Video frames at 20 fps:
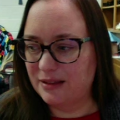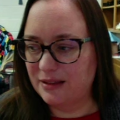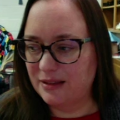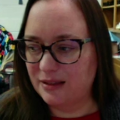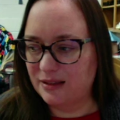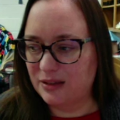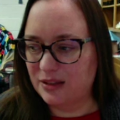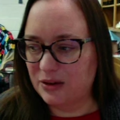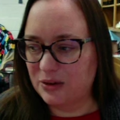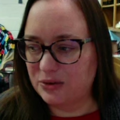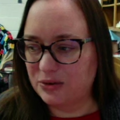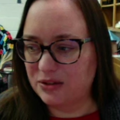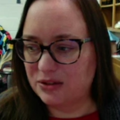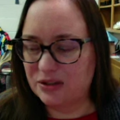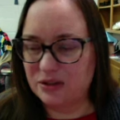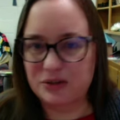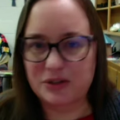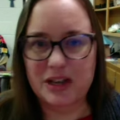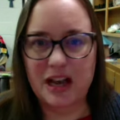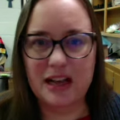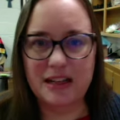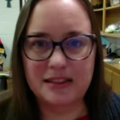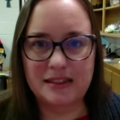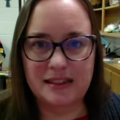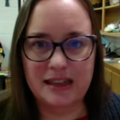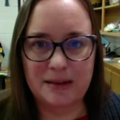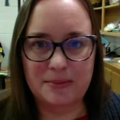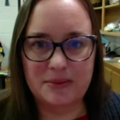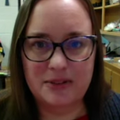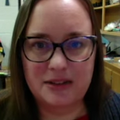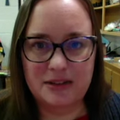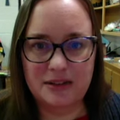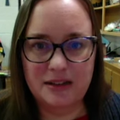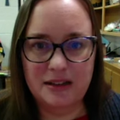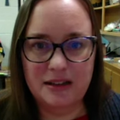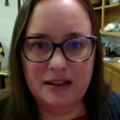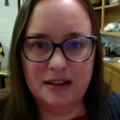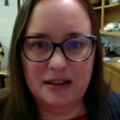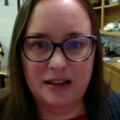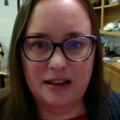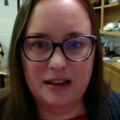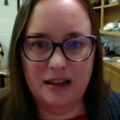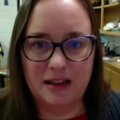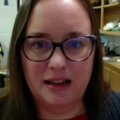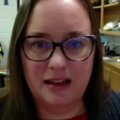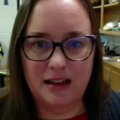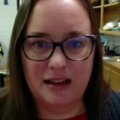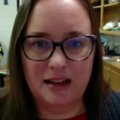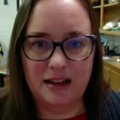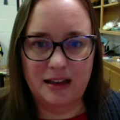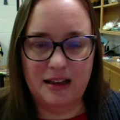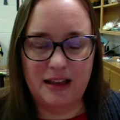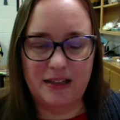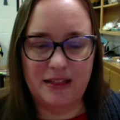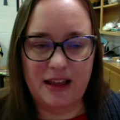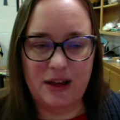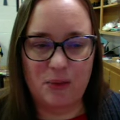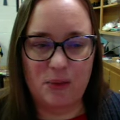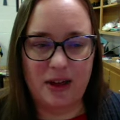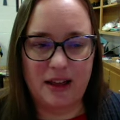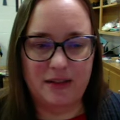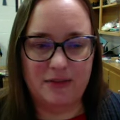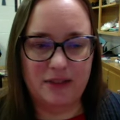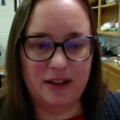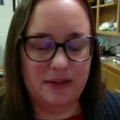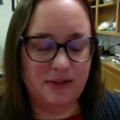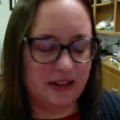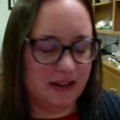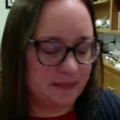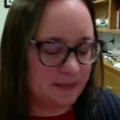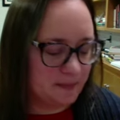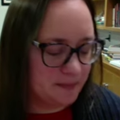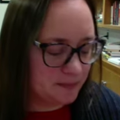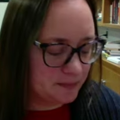those concepts, and that way of living.